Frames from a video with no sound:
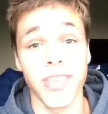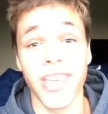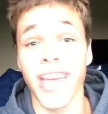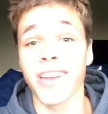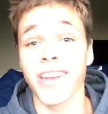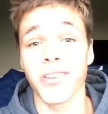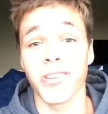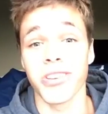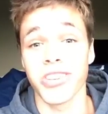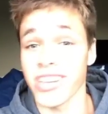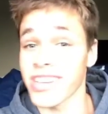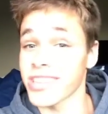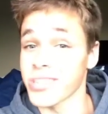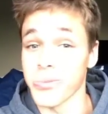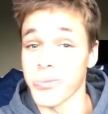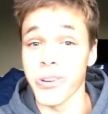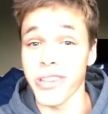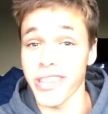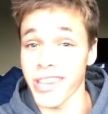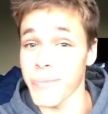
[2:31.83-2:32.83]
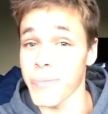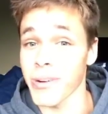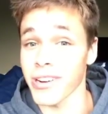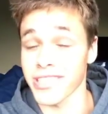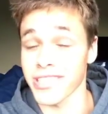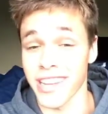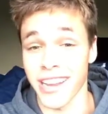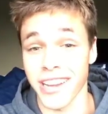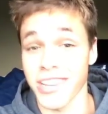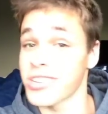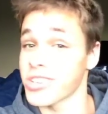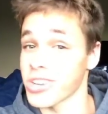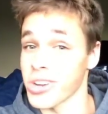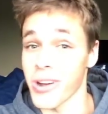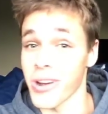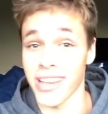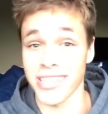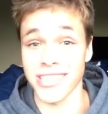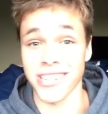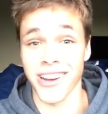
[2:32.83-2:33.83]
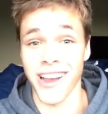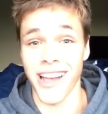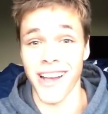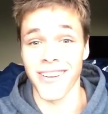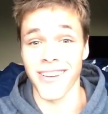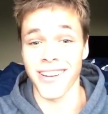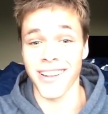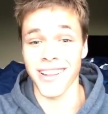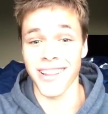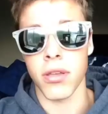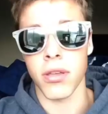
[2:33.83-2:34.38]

Yeah, dude, she has a really good personality. You should go ask her out.